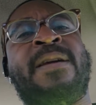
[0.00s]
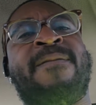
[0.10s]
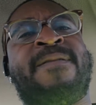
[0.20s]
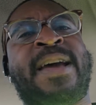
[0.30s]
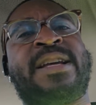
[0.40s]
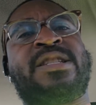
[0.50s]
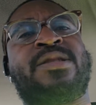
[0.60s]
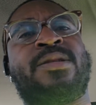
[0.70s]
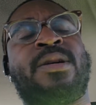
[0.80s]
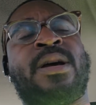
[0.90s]
it
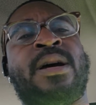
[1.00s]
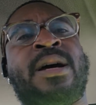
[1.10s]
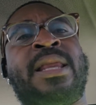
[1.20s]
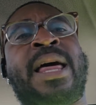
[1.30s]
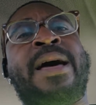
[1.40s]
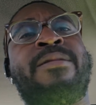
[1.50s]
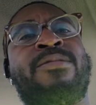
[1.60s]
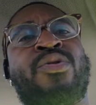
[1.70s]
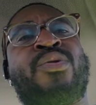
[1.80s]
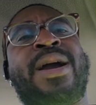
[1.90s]
vex a Lot
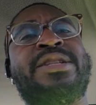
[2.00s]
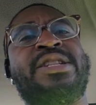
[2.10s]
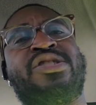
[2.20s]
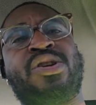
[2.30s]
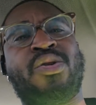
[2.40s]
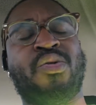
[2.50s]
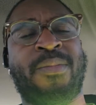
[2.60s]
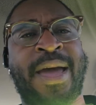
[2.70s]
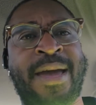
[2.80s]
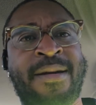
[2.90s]
righteous soul,
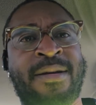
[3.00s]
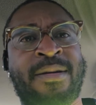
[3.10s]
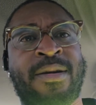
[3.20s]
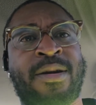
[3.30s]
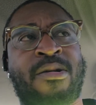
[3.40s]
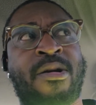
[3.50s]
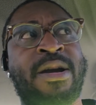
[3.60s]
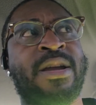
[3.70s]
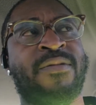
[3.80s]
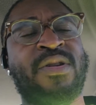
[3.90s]
man. All
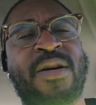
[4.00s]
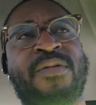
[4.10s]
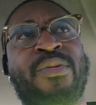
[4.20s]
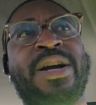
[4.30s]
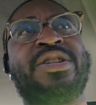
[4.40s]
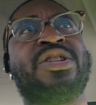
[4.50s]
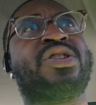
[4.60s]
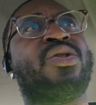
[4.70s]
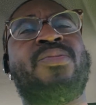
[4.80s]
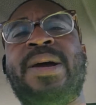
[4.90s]
right, if you have a righteous
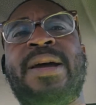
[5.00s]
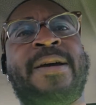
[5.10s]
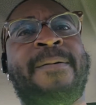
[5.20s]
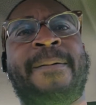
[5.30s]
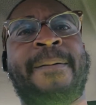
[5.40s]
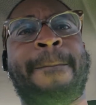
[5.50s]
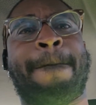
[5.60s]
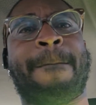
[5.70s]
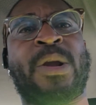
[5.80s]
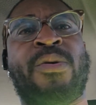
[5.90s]
soul, man.
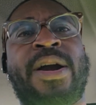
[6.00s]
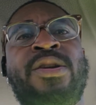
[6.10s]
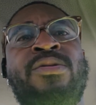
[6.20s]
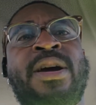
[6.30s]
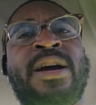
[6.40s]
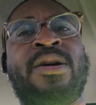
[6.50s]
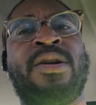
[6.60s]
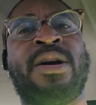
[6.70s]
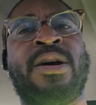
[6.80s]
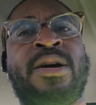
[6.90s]
All right, you're not
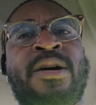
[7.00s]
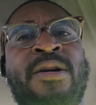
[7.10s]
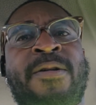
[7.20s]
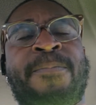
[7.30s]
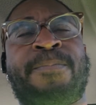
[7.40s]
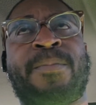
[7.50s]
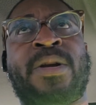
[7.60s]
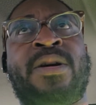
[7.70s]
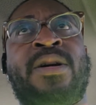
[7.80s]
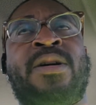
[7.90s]
gonna uh
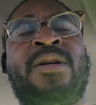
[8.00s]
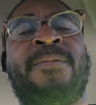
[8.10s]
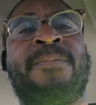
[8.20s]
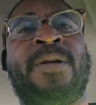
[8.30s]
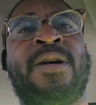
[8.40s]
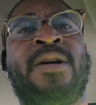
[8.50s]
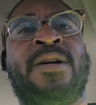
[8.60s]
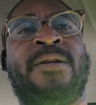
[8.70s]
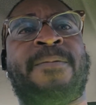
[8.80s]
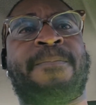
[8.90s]
uh,
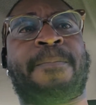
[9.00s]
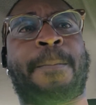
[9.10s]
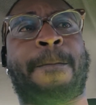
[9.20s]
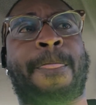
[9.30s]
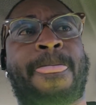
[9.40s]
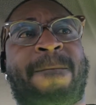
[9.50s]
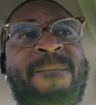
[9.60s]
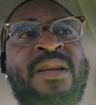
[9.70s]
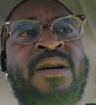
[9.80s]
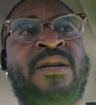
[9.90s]
uh,
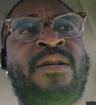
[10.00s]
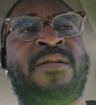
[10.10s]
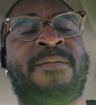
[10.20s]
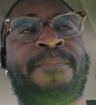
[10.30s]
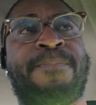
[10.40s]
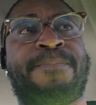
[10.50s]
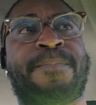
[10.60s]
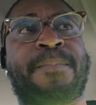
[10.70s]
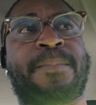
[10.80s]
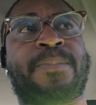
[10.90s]
uh,
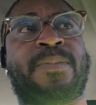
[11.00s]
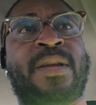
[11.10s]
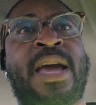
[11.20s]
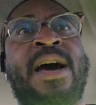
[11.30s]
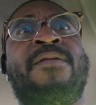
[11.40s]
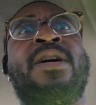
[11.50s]
have